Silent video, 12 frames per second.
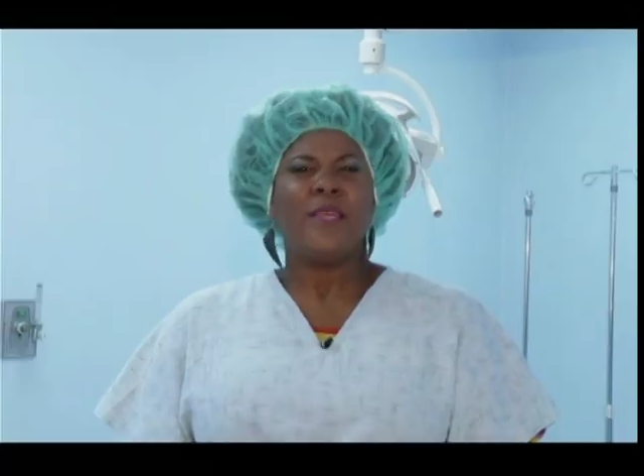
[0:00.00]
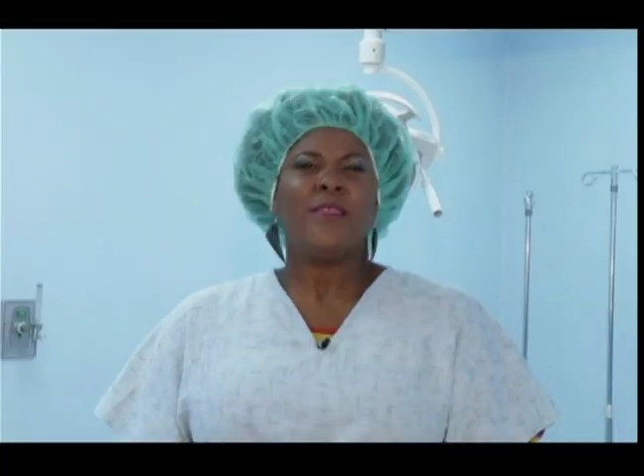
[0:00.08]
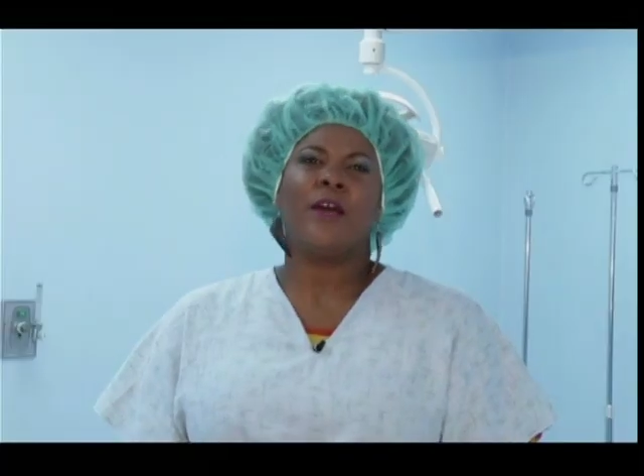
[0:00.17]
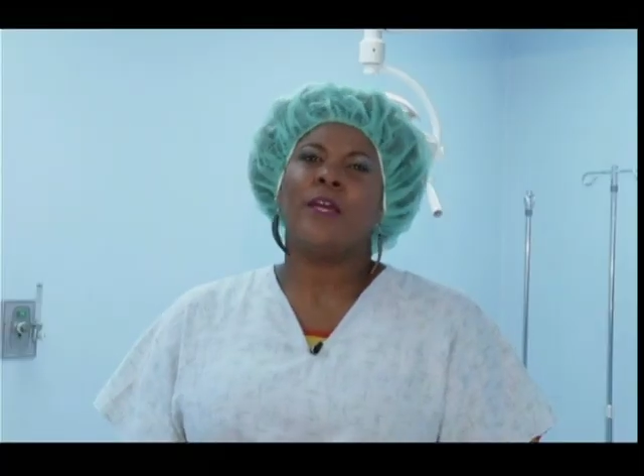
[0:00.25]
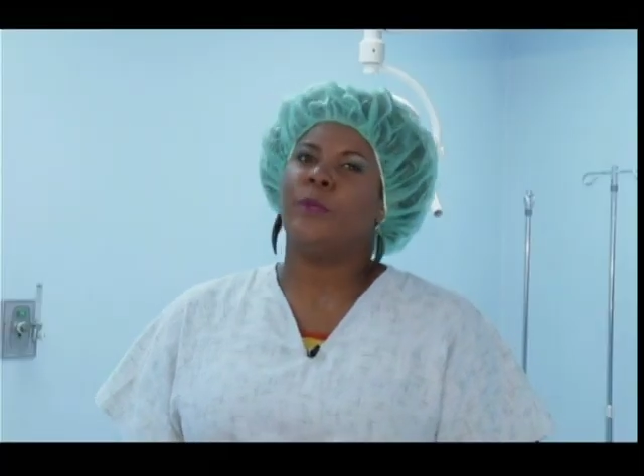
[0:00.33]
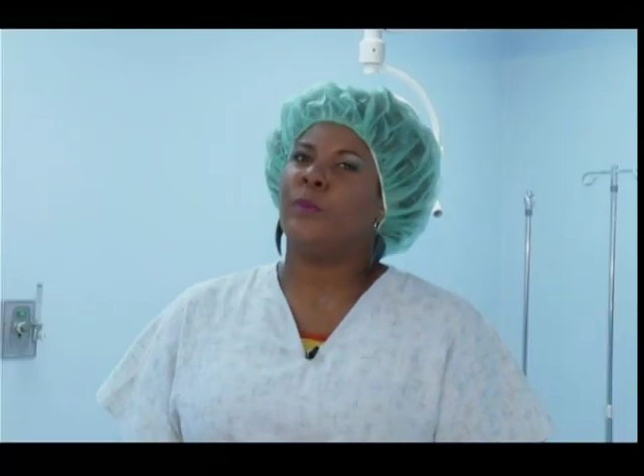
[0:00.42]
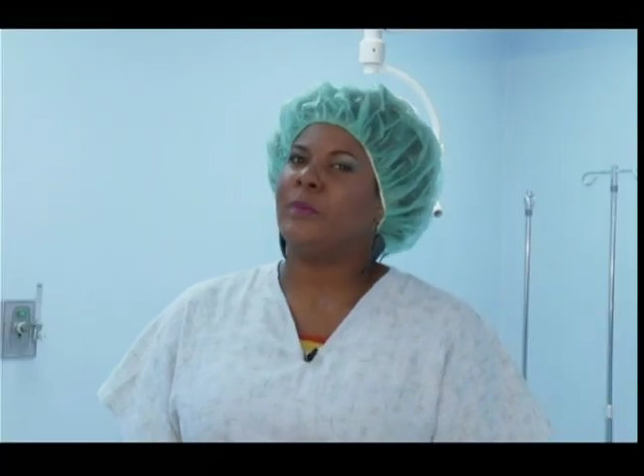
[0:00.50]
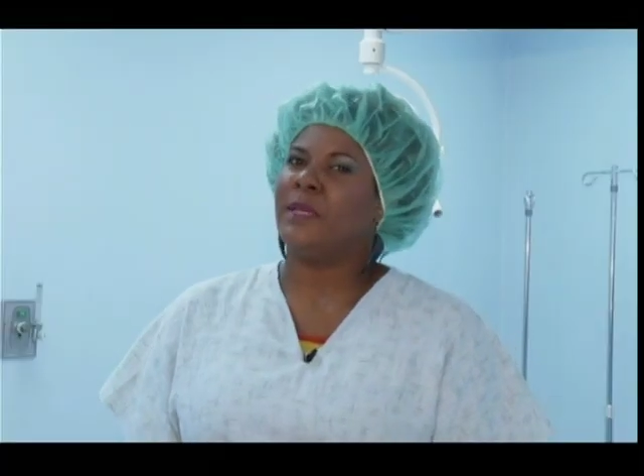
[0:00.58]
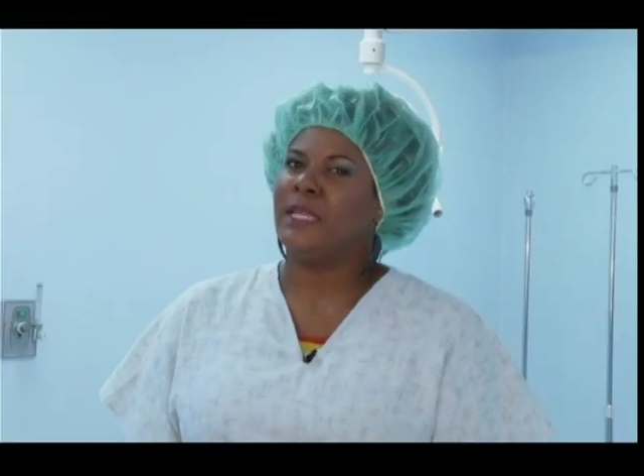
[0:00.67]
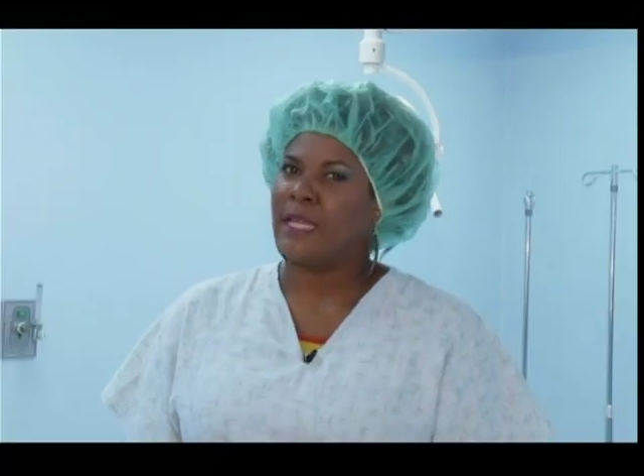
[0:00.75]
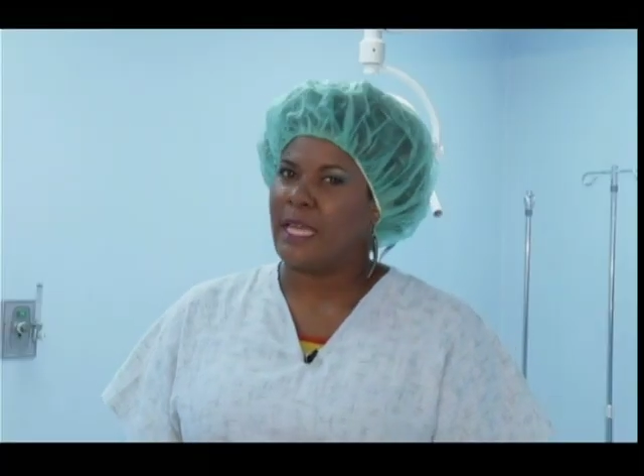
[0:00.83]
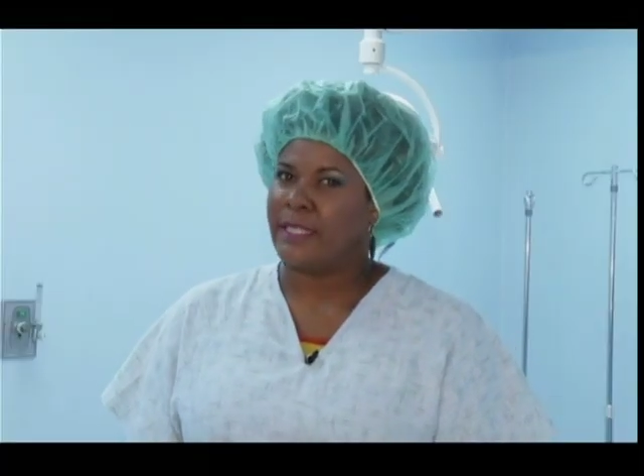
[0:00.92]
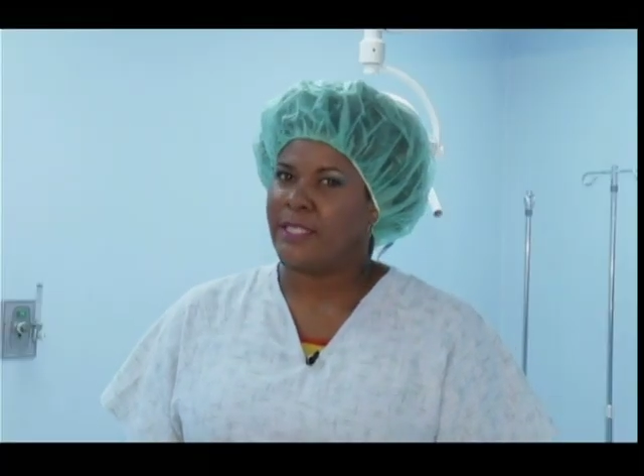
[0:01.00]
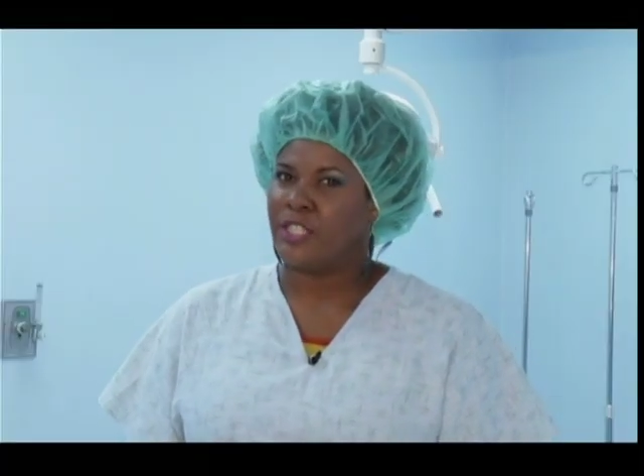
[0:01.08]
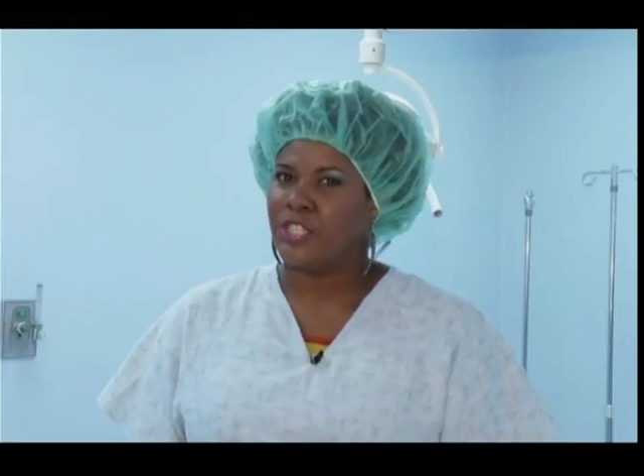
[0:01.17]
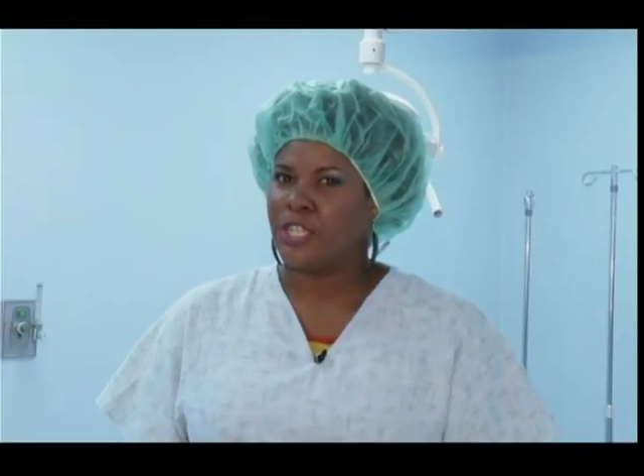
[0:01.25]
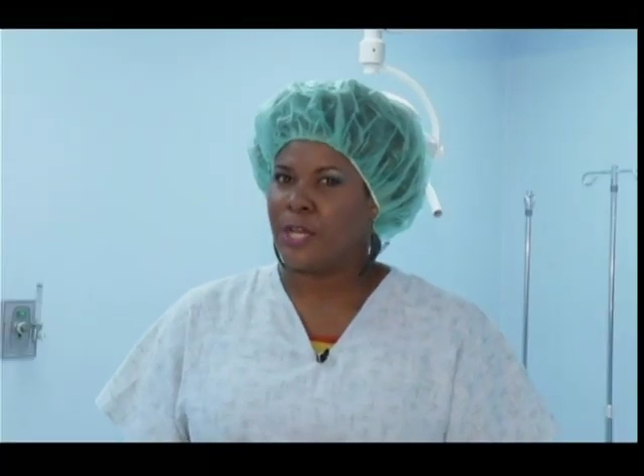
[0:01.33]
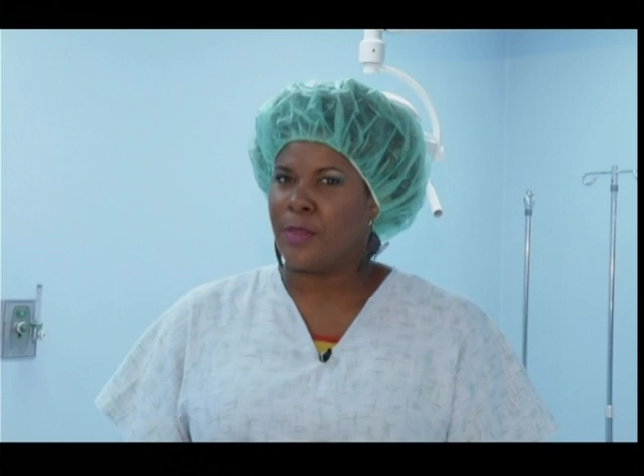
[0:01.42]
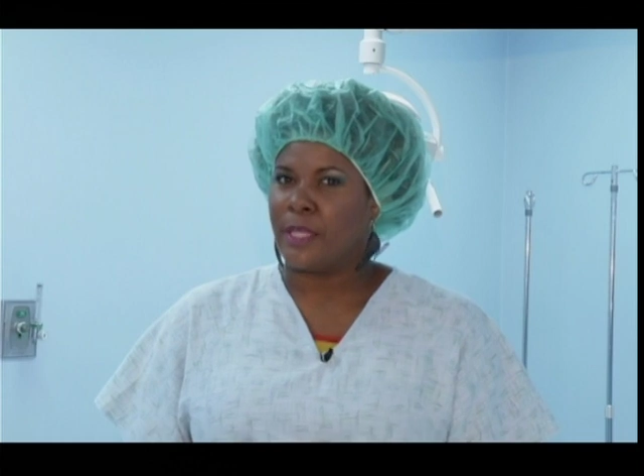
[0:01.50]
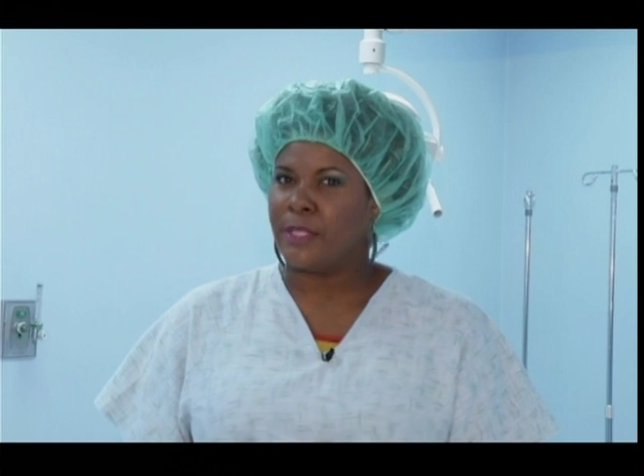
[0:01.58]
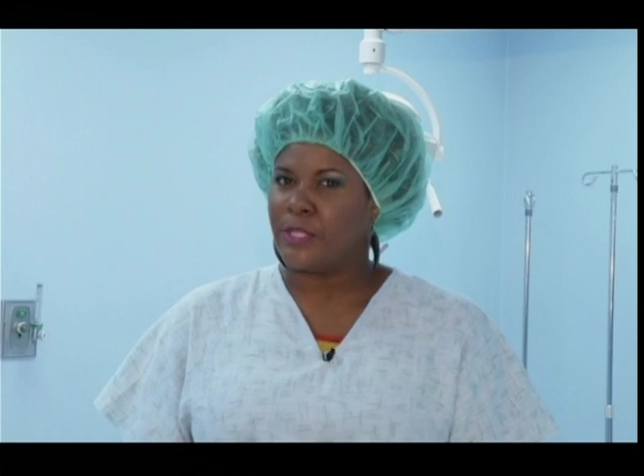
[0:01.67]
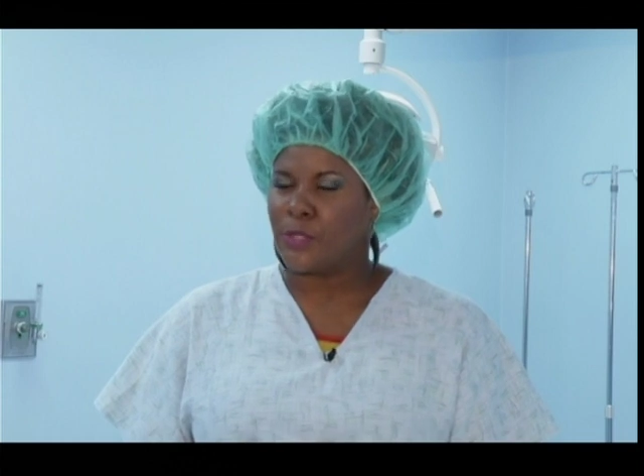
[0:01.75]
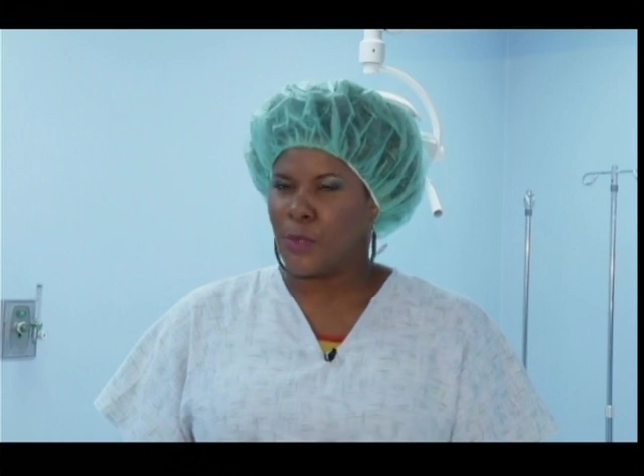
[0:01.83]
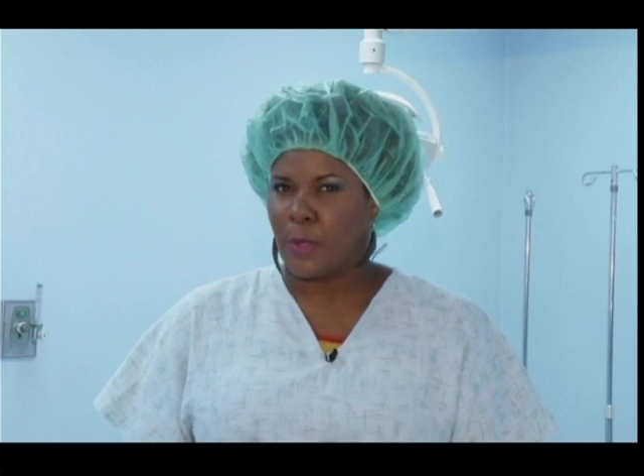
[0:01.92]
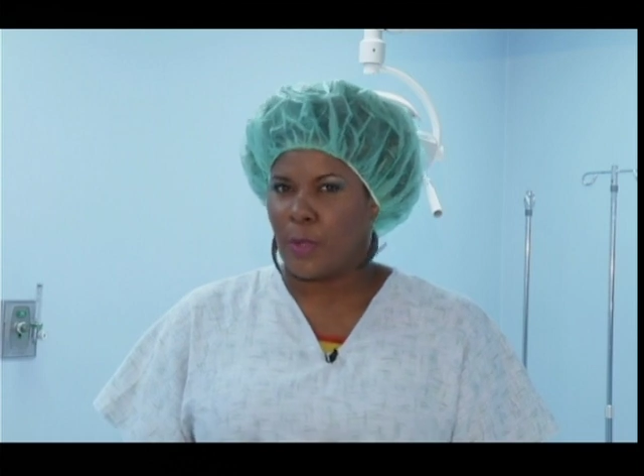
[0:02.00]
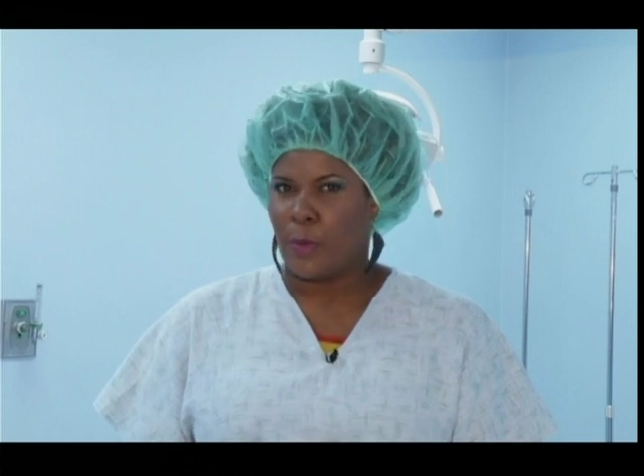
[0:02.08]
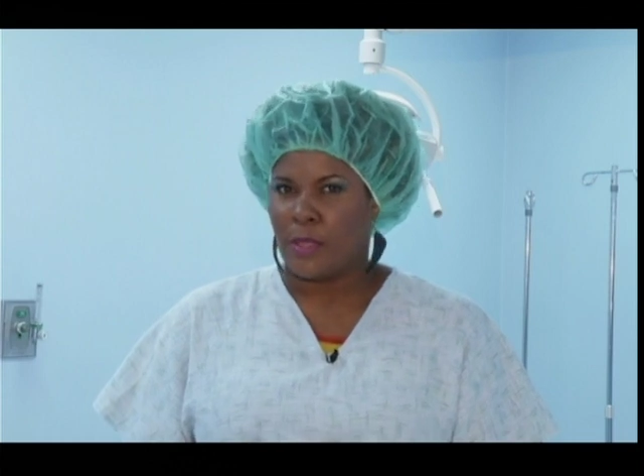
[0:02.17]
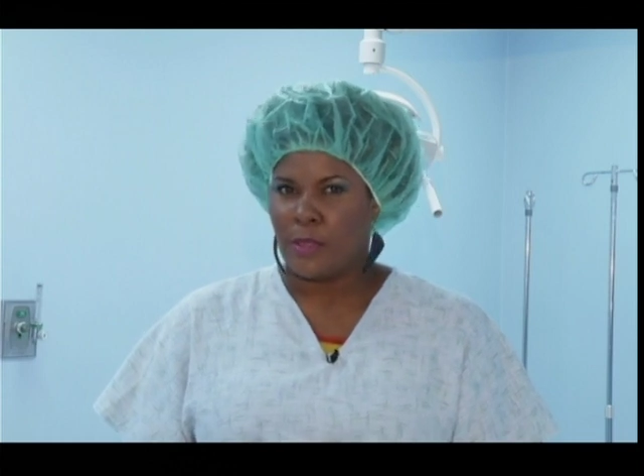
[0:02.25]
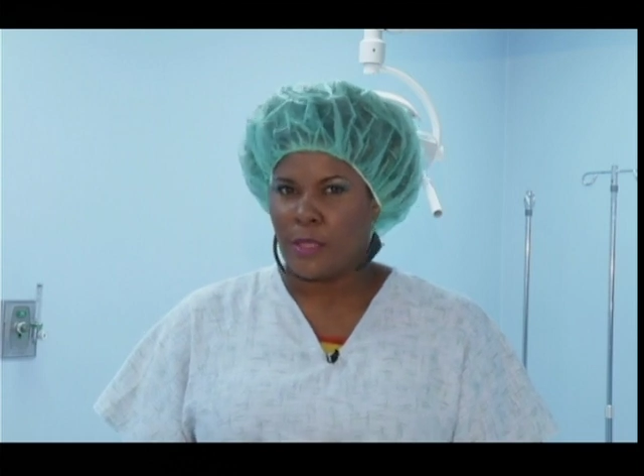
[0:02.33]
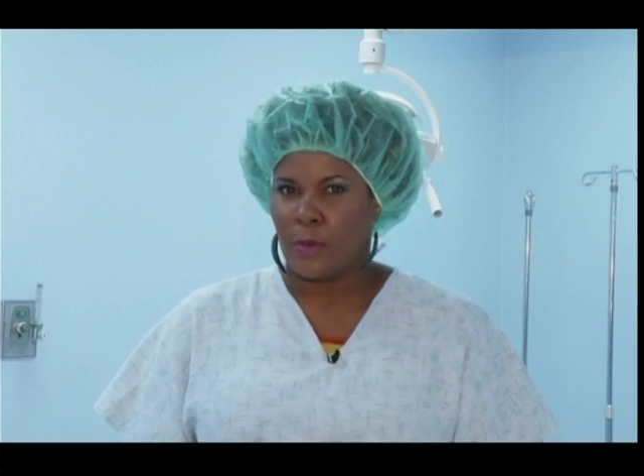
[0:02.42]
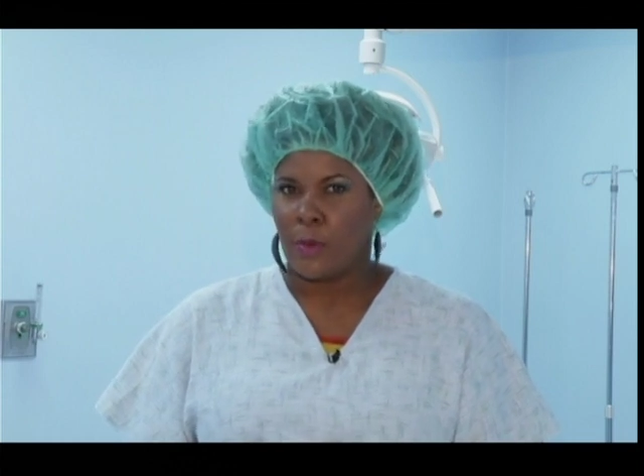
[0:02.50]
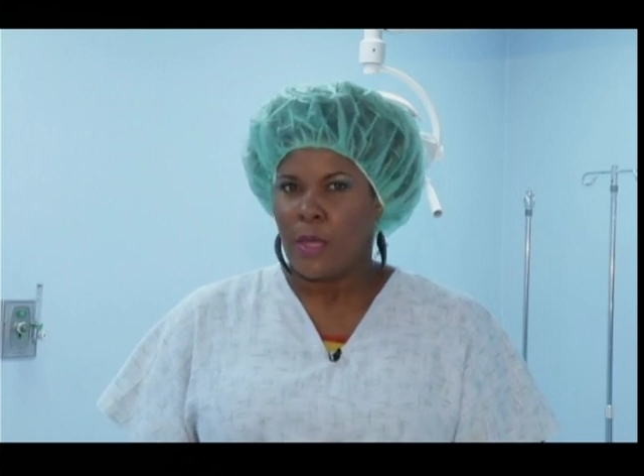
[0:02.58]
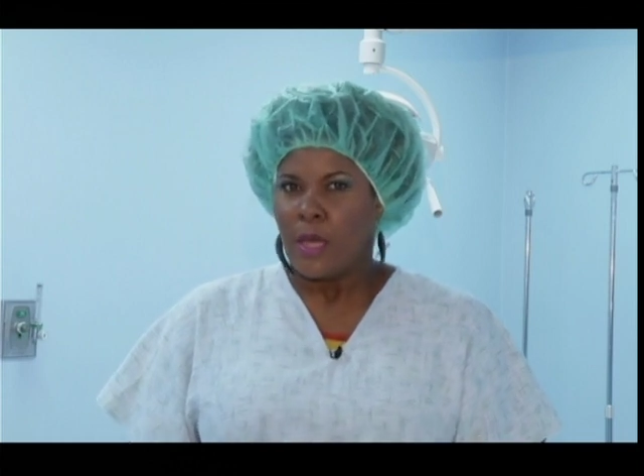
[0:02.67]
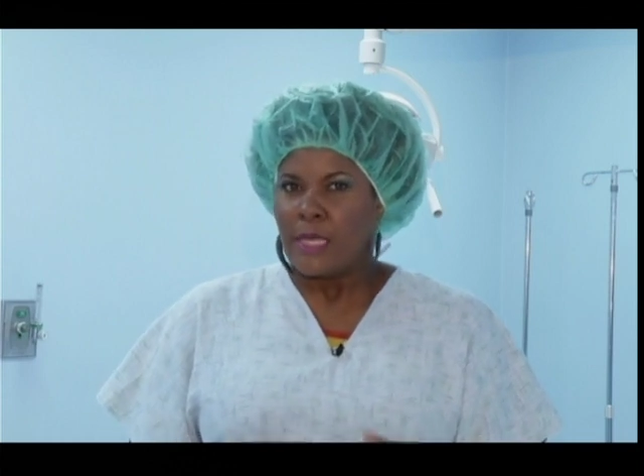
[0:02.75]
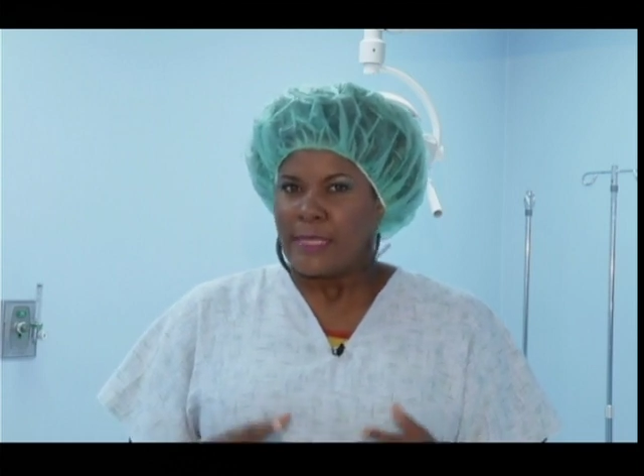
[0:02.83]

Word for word: we thought it would be nice to share this story with you.